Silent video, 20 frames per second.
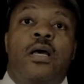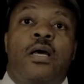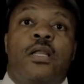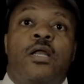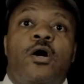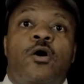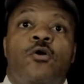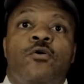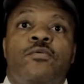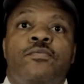
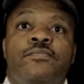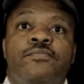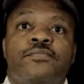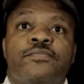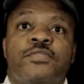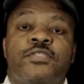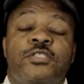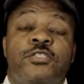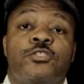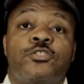Hello,
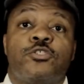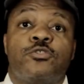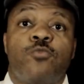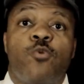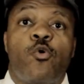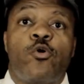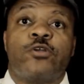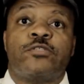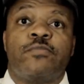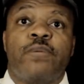this is
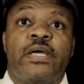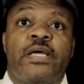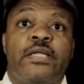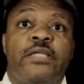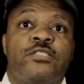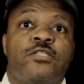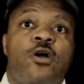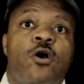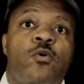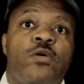Morris, man.
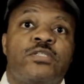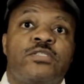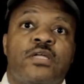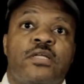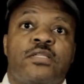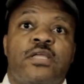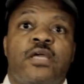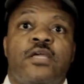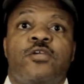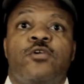As always,
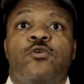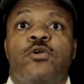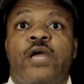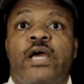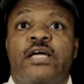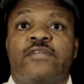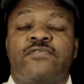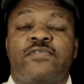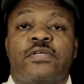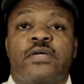I thank you
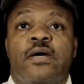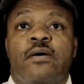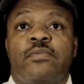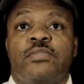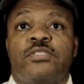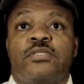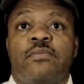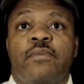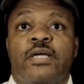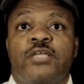guys for
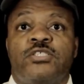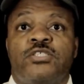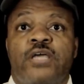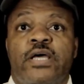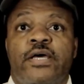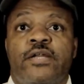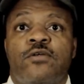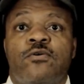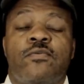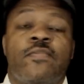coming to my
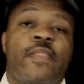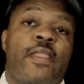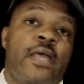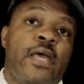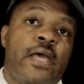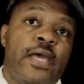channel,